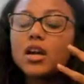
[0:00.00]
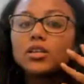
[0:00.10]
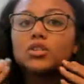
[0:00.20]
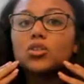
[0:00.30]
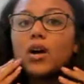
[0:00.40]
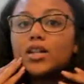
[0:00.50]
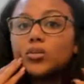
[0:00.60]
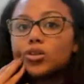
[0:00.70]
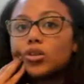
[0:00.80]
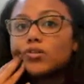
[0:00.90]
And so as a
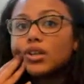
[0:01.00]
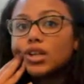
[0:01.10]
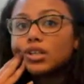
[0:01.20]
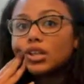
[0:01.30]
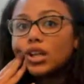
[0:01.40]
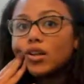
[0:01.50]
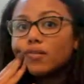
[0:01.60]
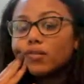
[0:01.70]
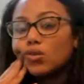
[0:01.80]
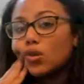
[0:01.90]
result of this,
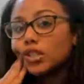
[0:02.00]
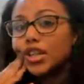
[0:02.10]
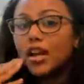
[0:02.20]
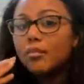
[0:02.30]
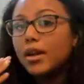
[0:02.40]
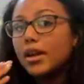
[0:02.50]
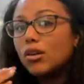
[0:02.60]
if you are diabetic,